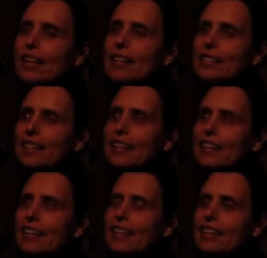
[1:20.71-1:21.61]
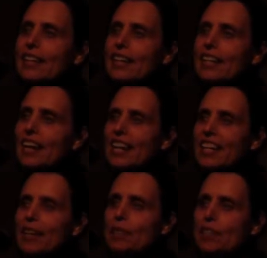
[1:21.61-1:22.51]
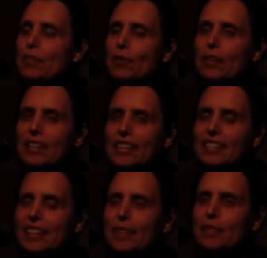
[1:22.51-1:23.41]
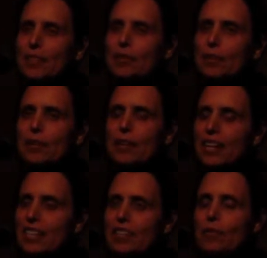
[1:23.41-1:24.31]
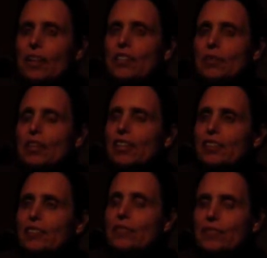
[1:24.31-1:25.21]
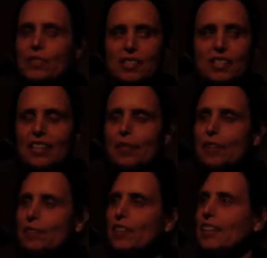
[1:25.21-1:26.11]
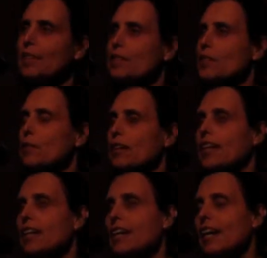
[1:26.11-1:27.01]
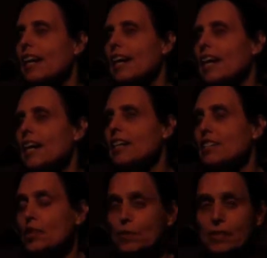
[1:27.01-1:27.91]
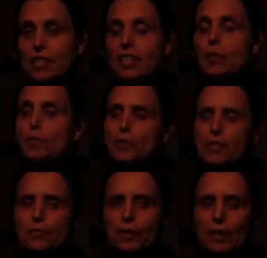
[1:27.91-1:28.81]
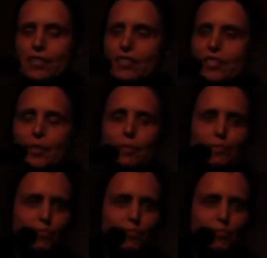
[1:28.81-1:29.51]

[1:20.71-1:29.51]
And I come to know her, and as I come to know her, I didn't really know her that good at first, and then I finally come to know her. She was in an abusive relationship.